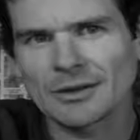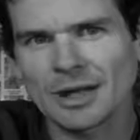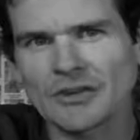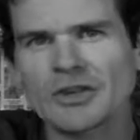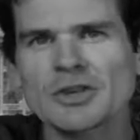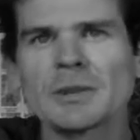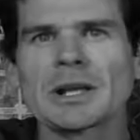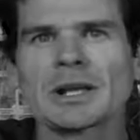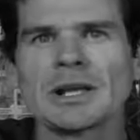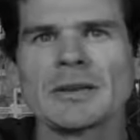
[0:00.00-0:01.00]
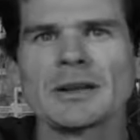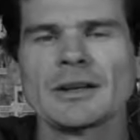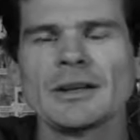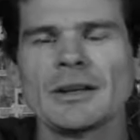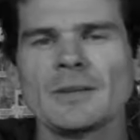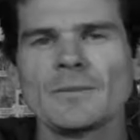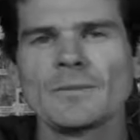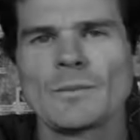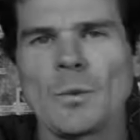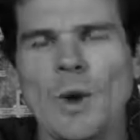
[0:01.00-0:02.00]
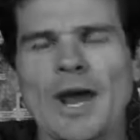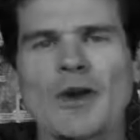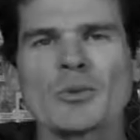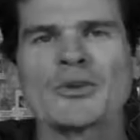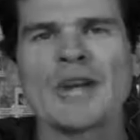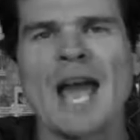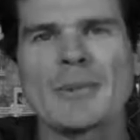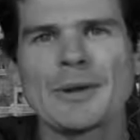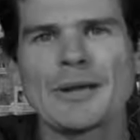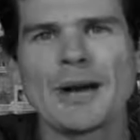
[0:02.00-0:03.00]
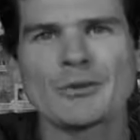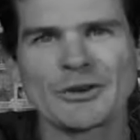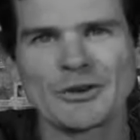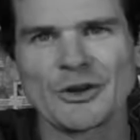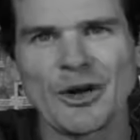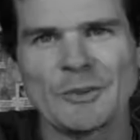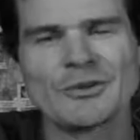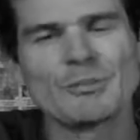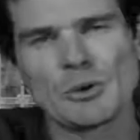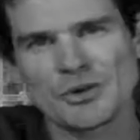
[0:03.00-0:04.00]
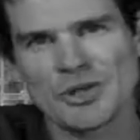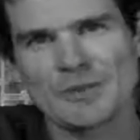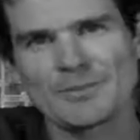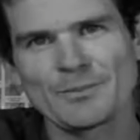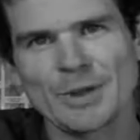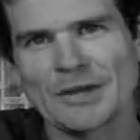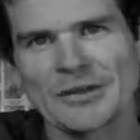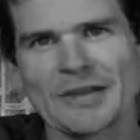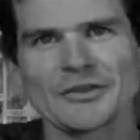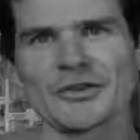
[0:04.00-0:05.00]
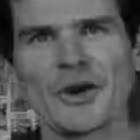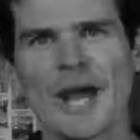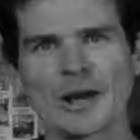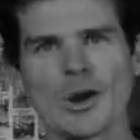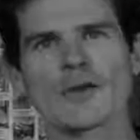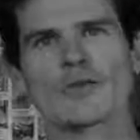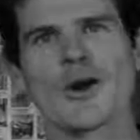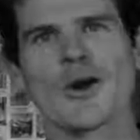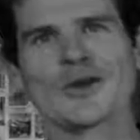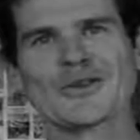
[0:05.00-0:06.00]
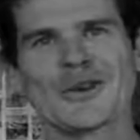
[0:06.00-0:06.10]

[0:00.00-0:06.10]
I guess I should be clear that 100% happy 100% of the time is bullshit because that's just not how life works.